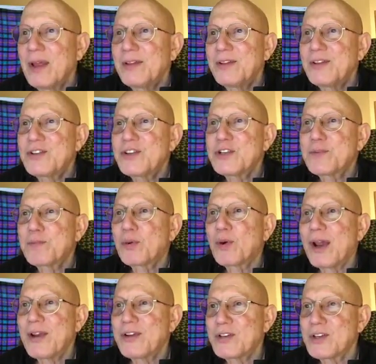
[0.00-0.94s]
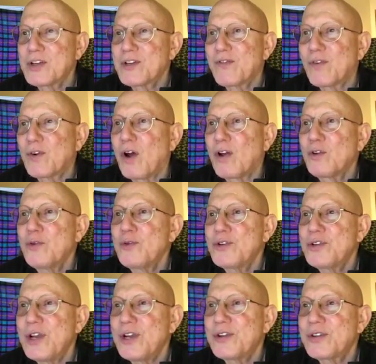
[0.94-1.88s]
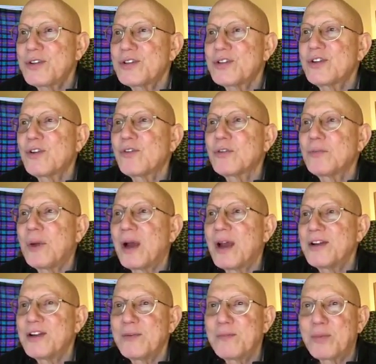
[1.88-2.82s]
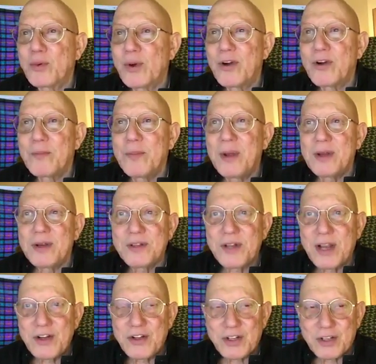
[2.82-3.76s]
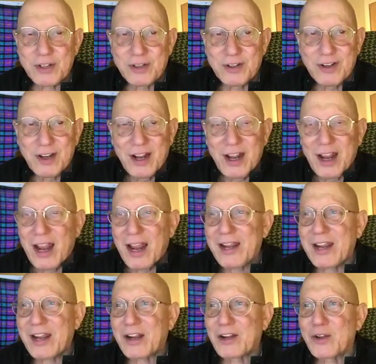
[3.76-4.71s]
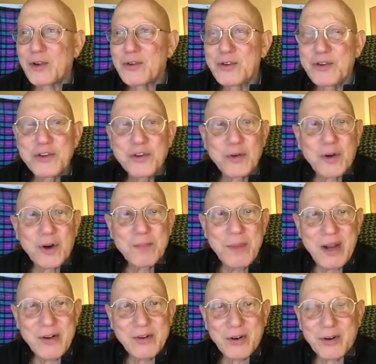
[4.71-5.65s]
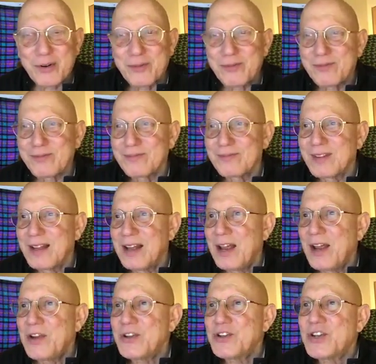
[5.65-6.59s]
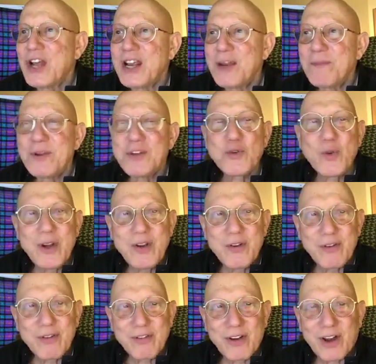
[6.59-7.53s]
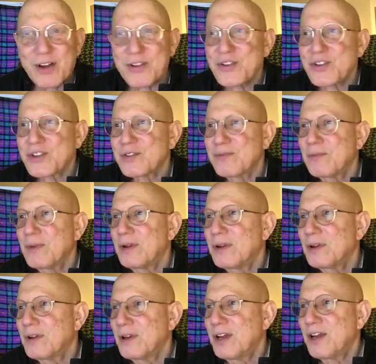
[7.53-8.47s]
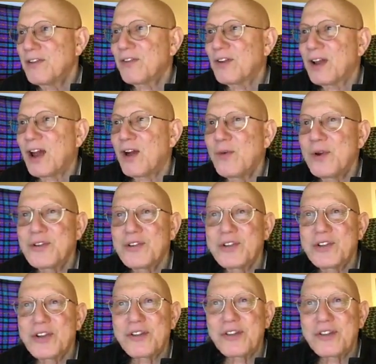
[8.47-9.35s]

This is priceless for all who seek to still the mind in prayer and meditation and get closer to our Maker. Stay in between your thoughts. If Allah wants us to